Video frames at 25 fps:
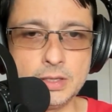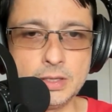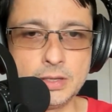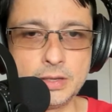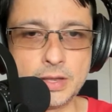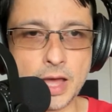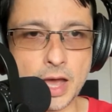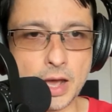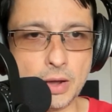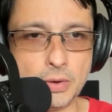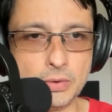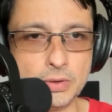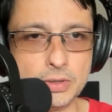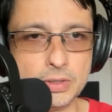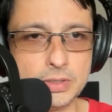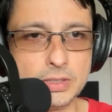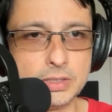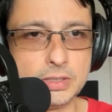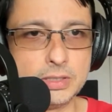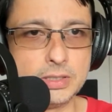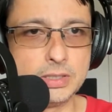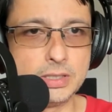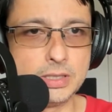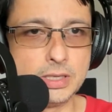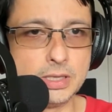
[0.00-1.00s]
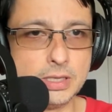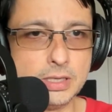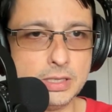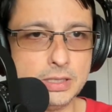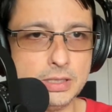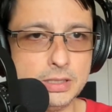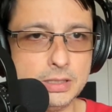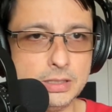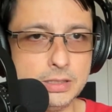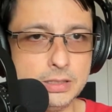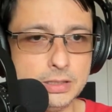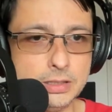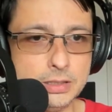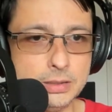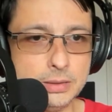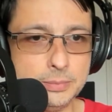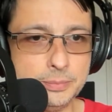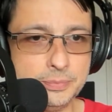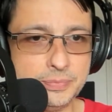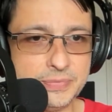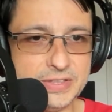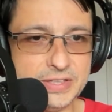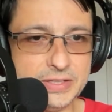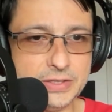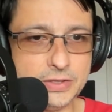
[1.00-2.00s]
Now,
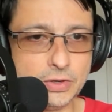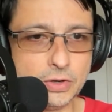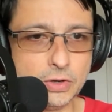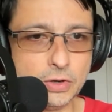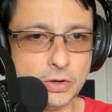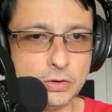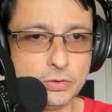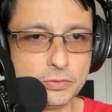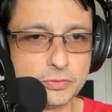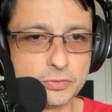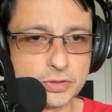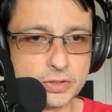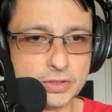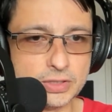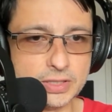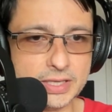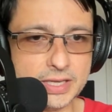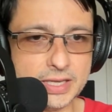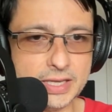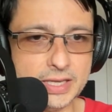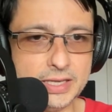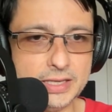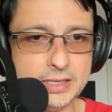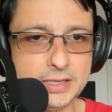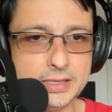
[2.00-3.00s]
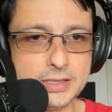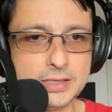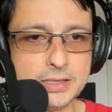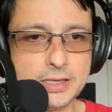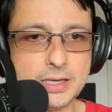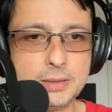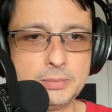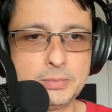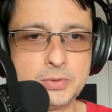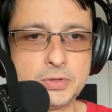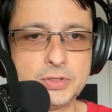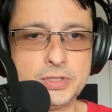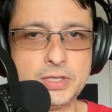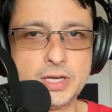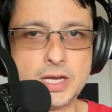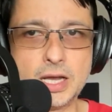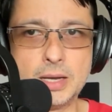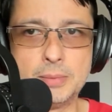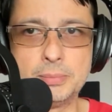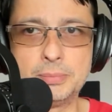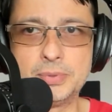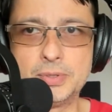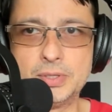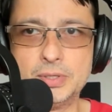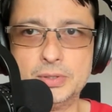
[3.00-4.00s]
the overlay I'm going to
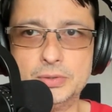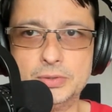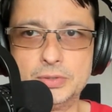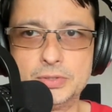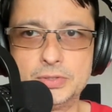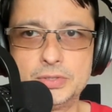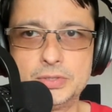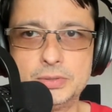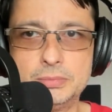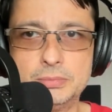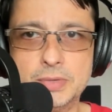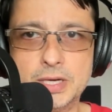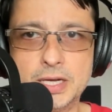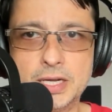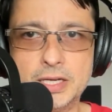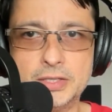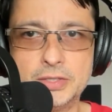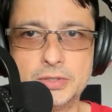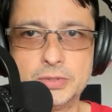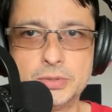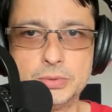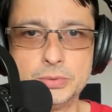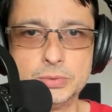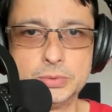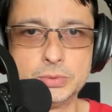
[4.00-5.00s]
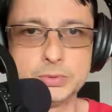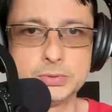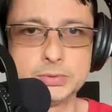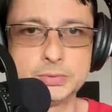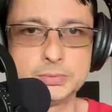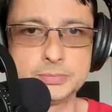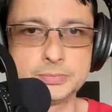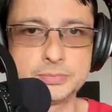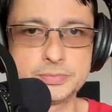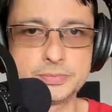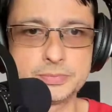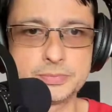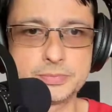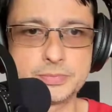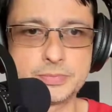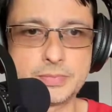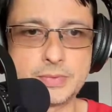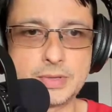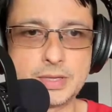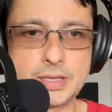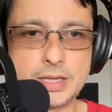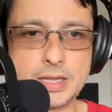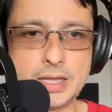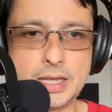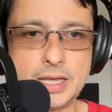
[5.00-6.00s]
upload to my tool.
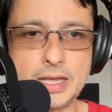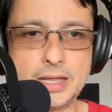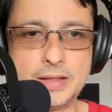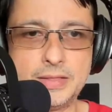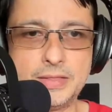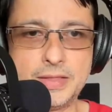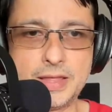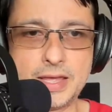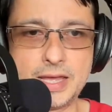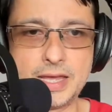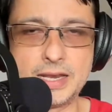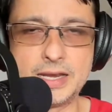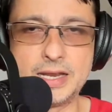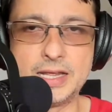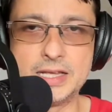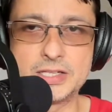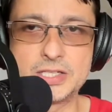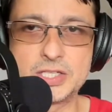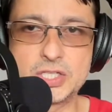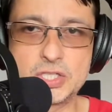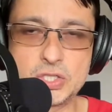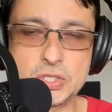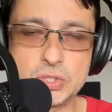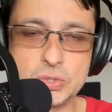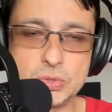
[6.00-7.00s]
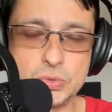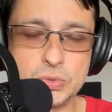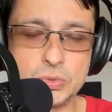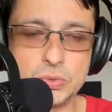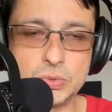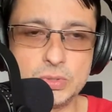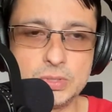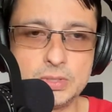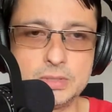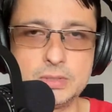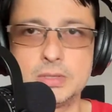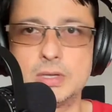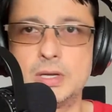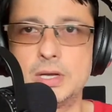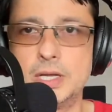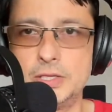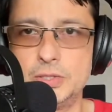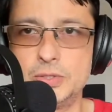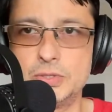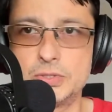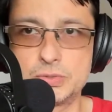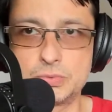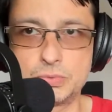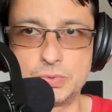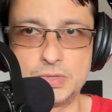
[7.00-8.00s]
And then as soon I
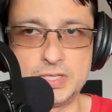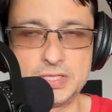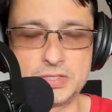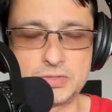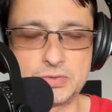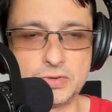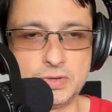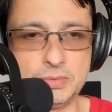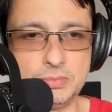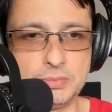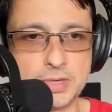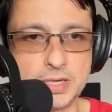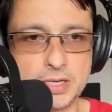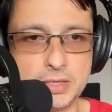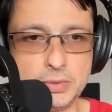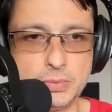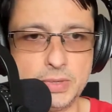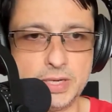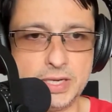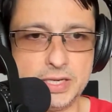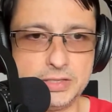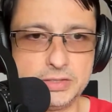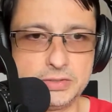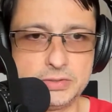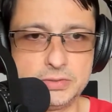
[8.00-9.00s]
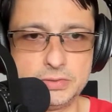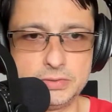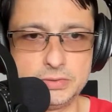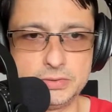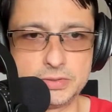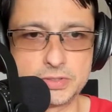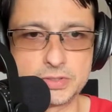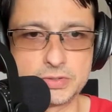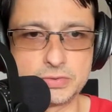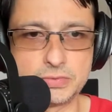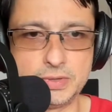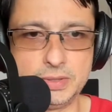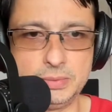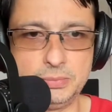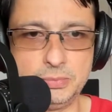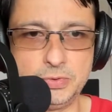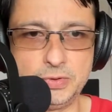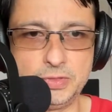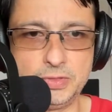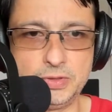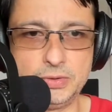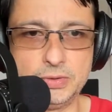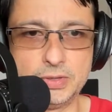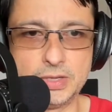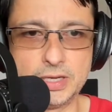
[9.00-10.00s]
use Restream, by the way, to stream
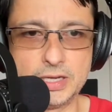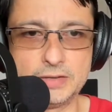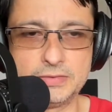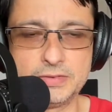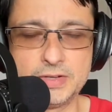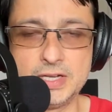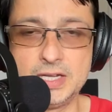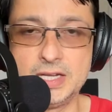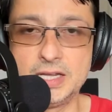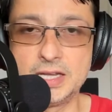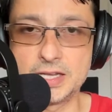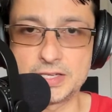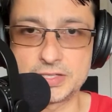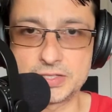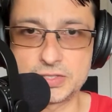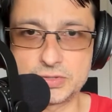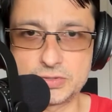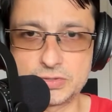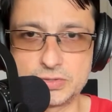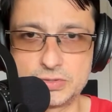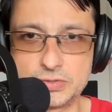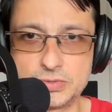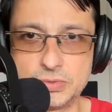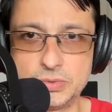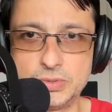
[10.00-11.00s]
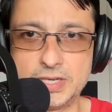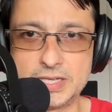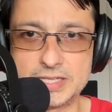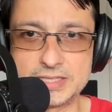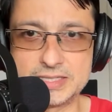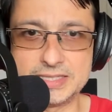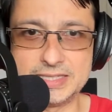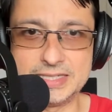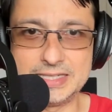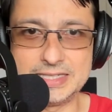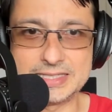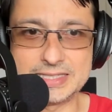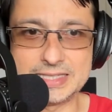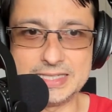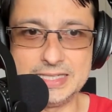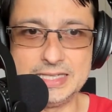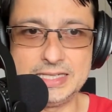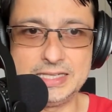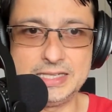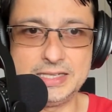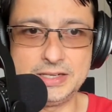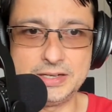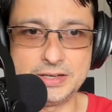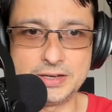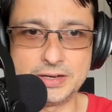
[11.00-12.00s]
with you live. As soon as it is
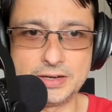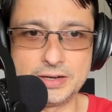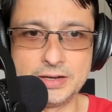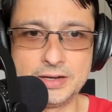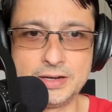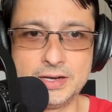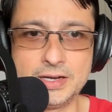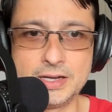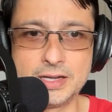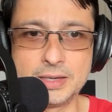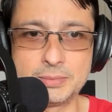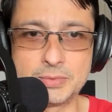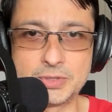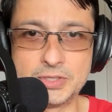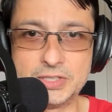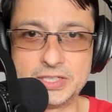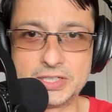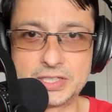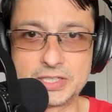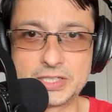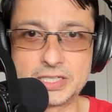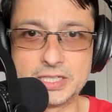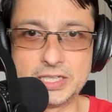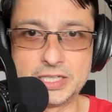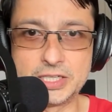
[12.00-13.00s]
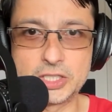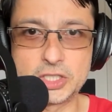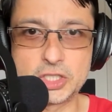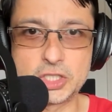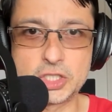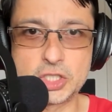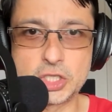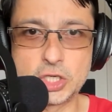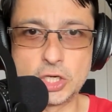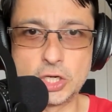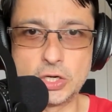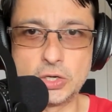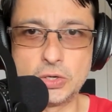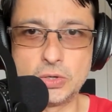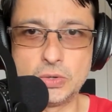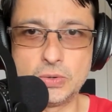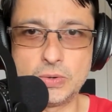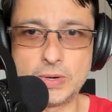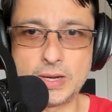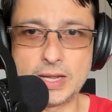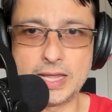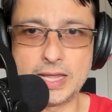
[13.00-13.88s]
in here, I'm going to click show,